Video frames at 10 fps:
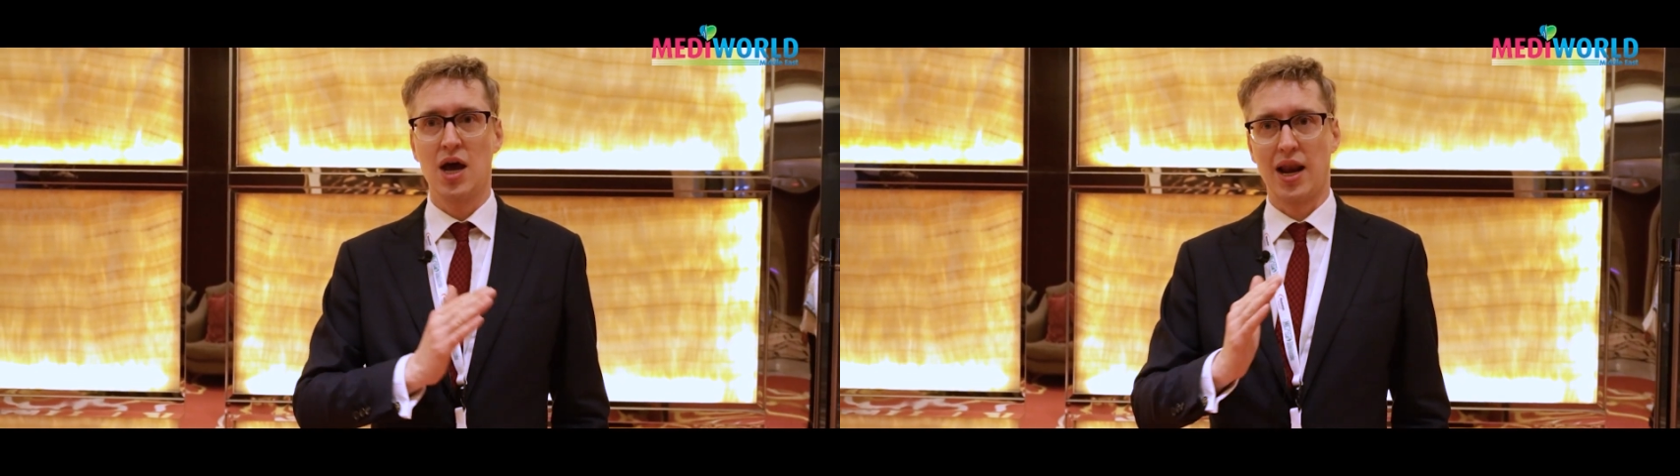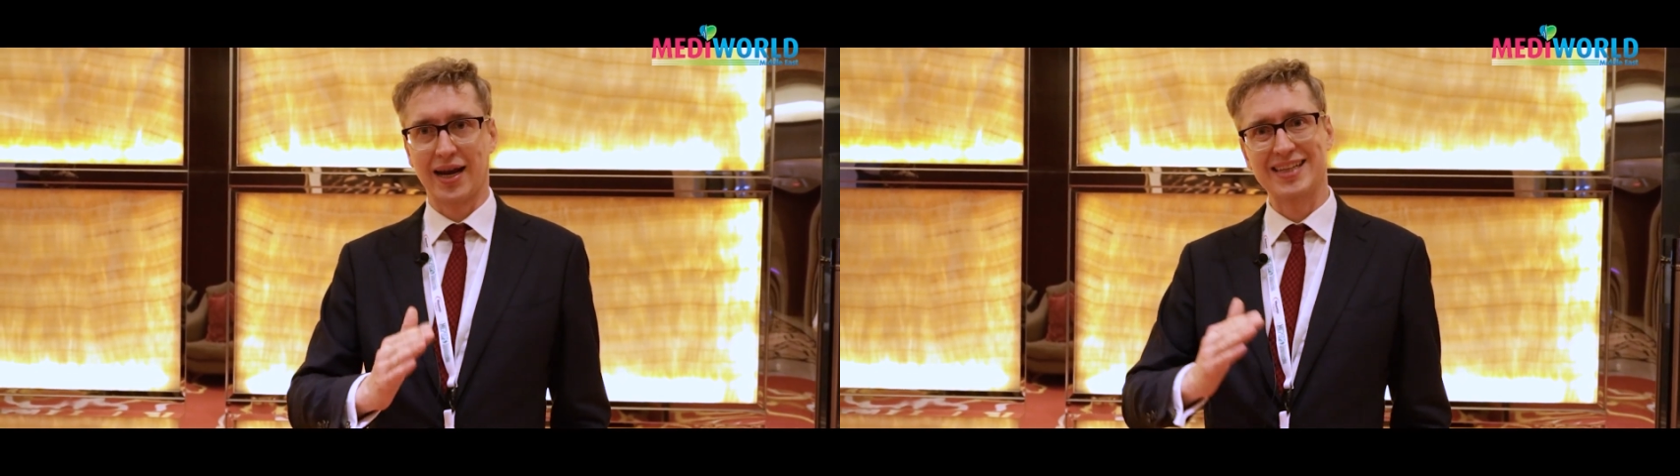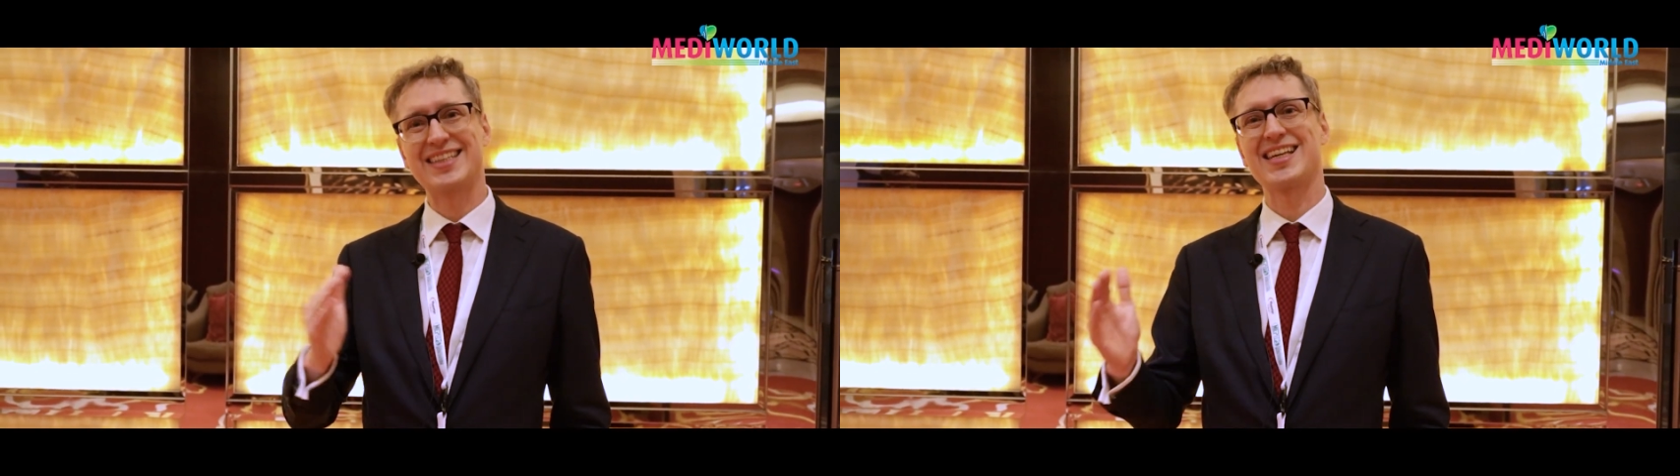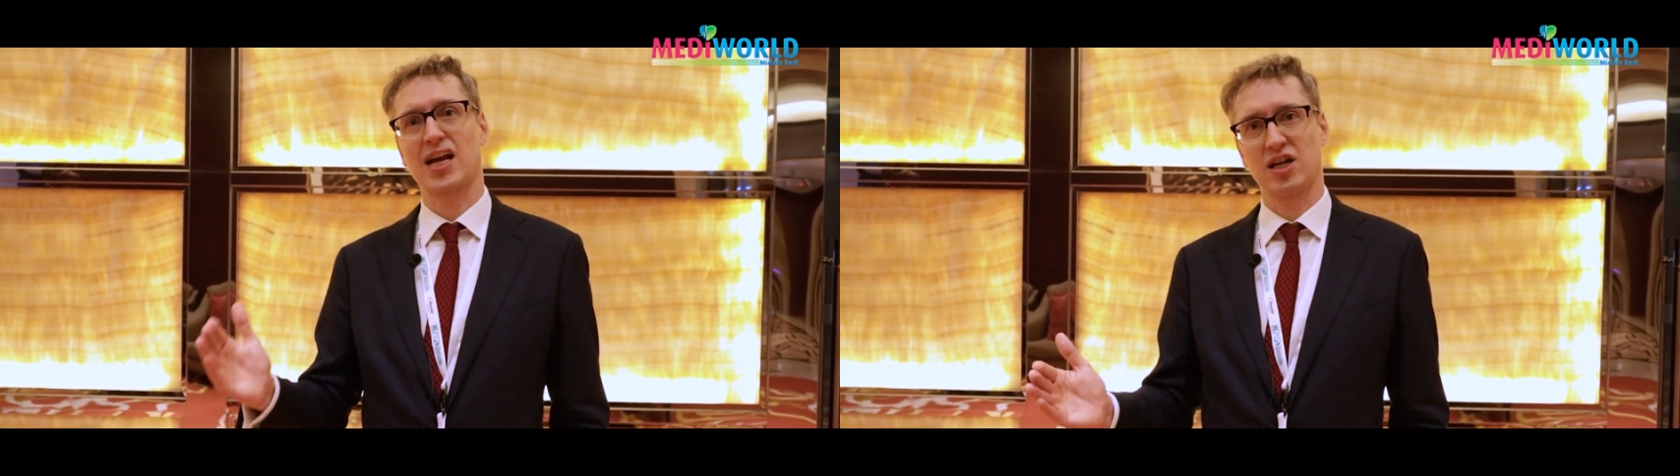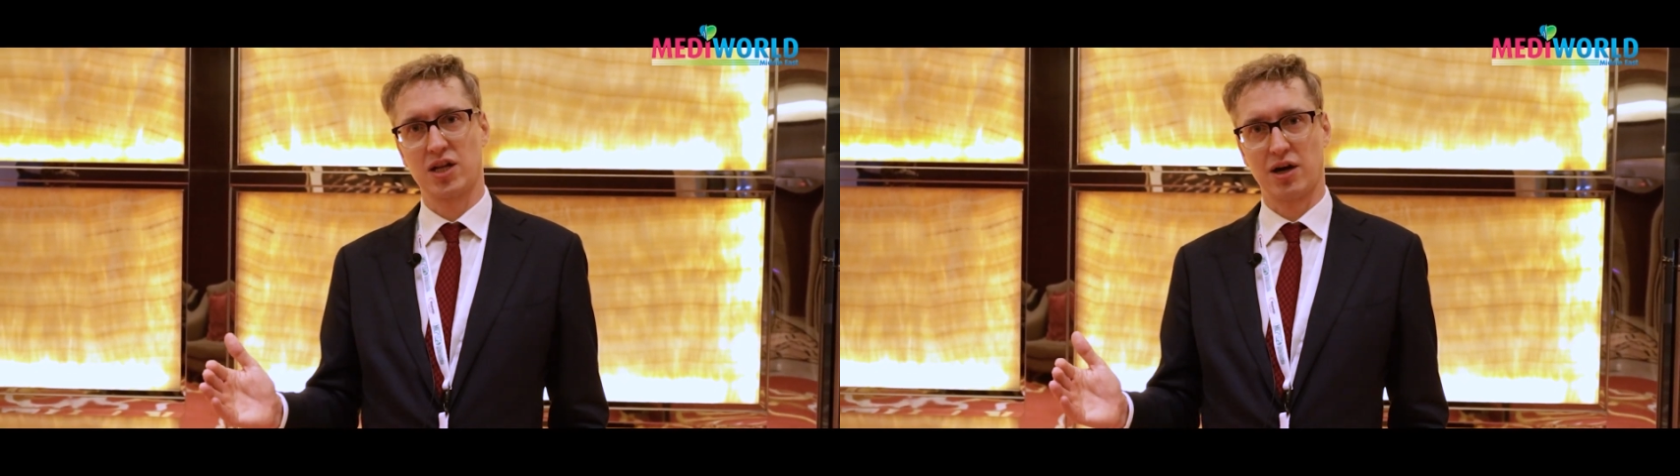like a
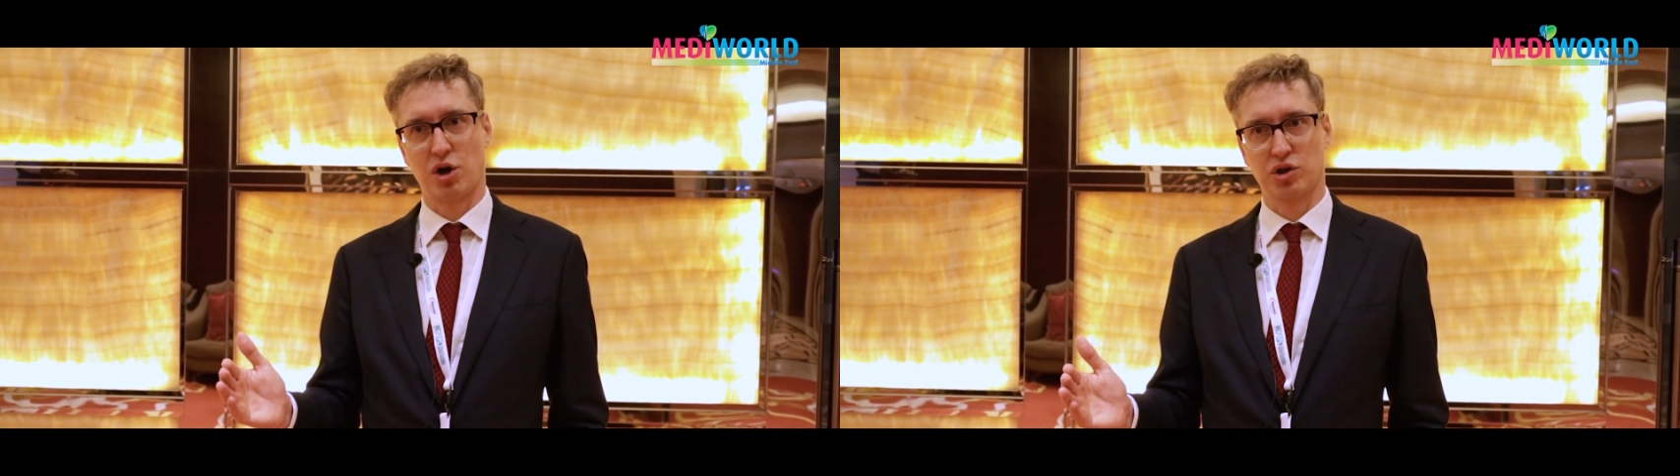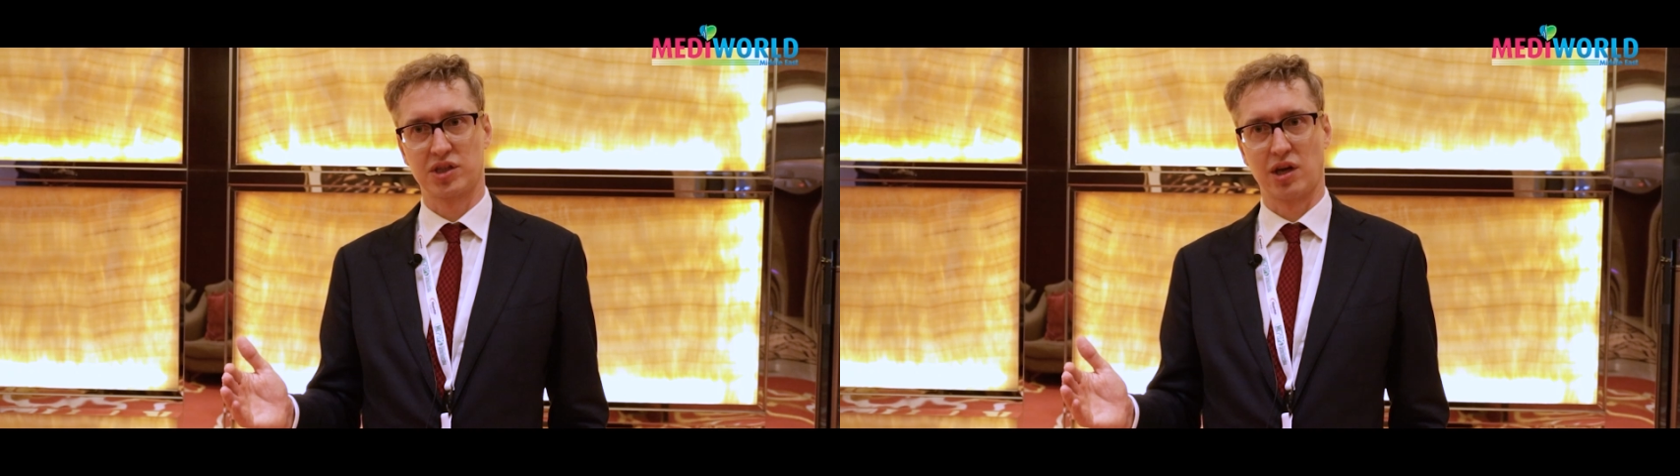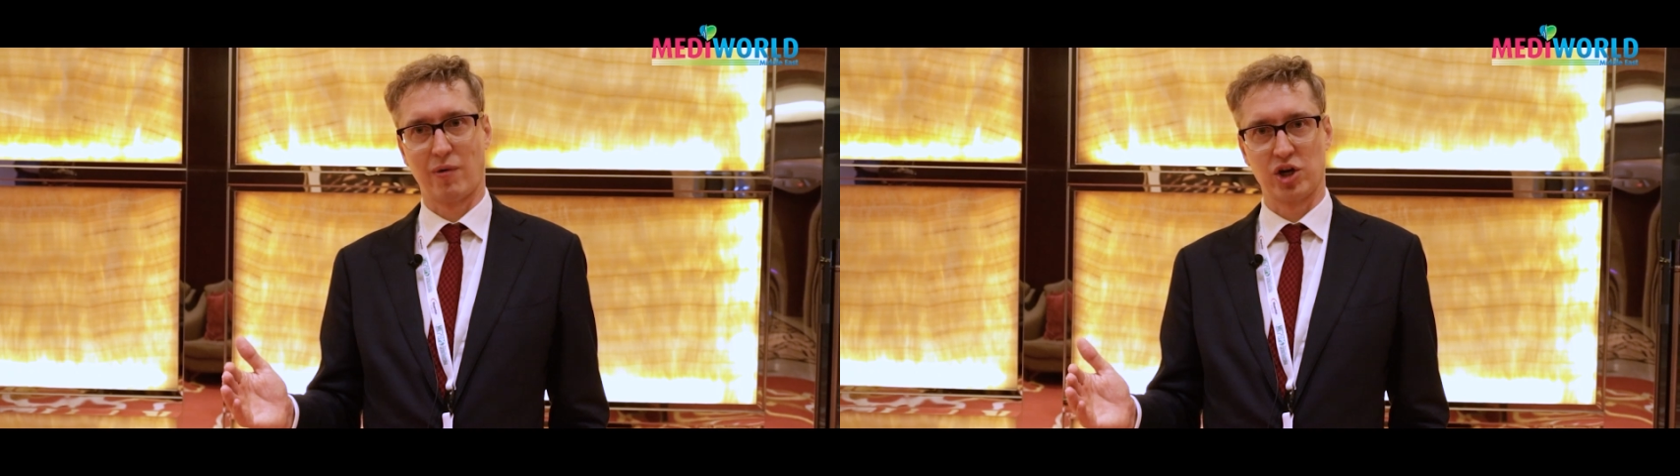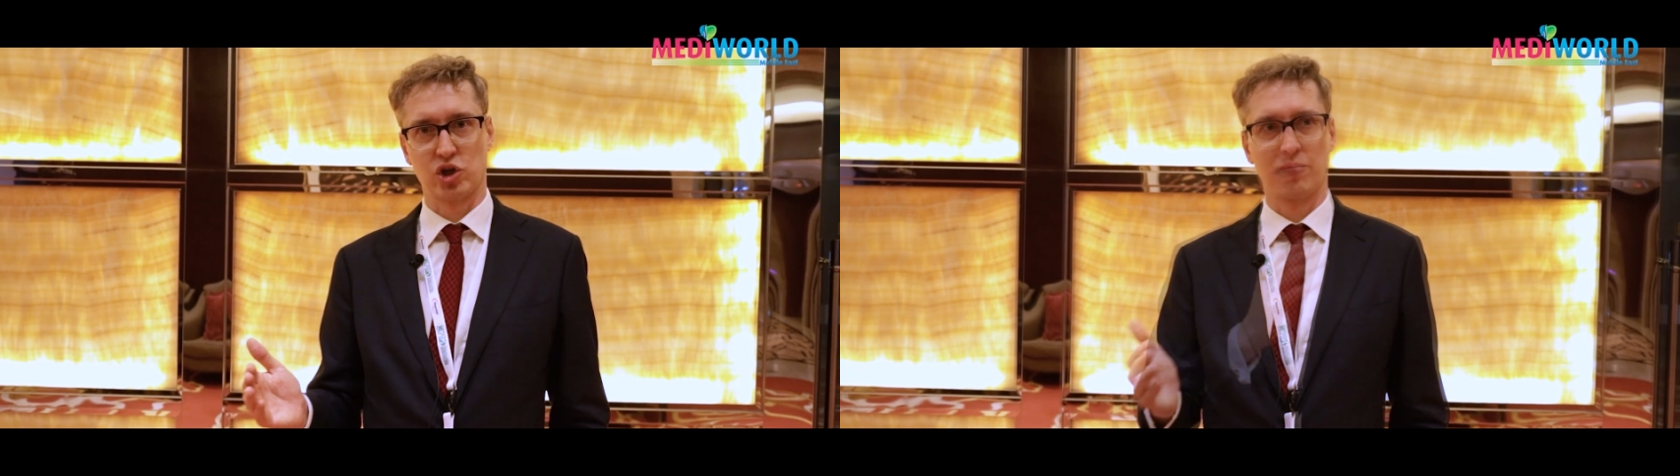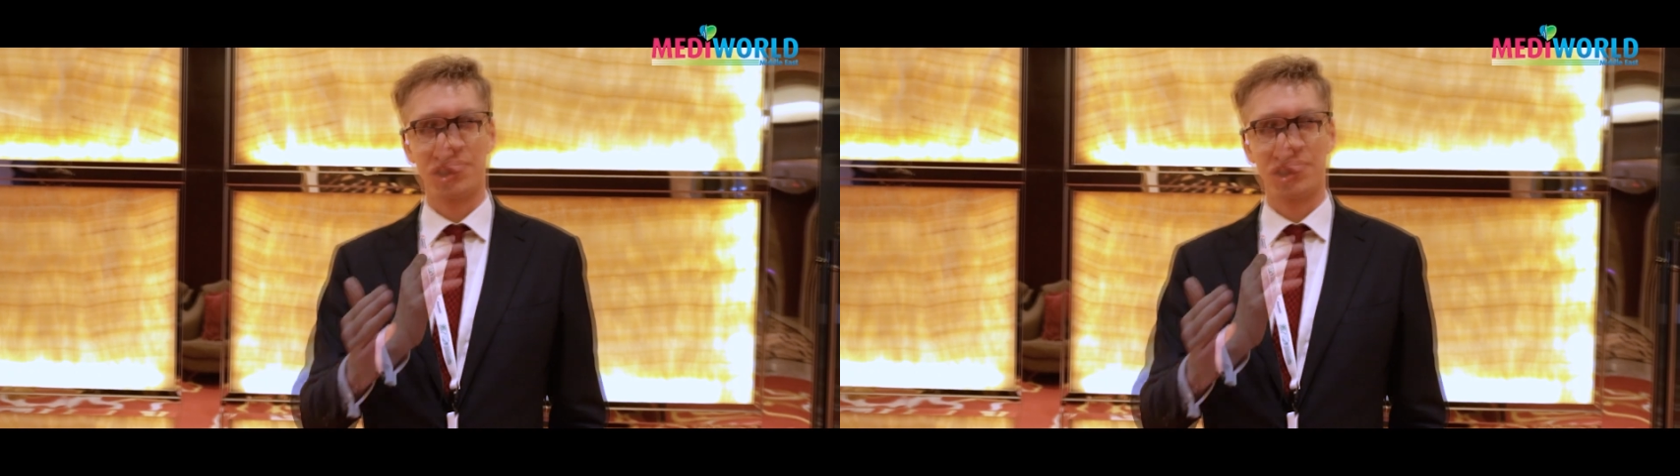secondary consideration.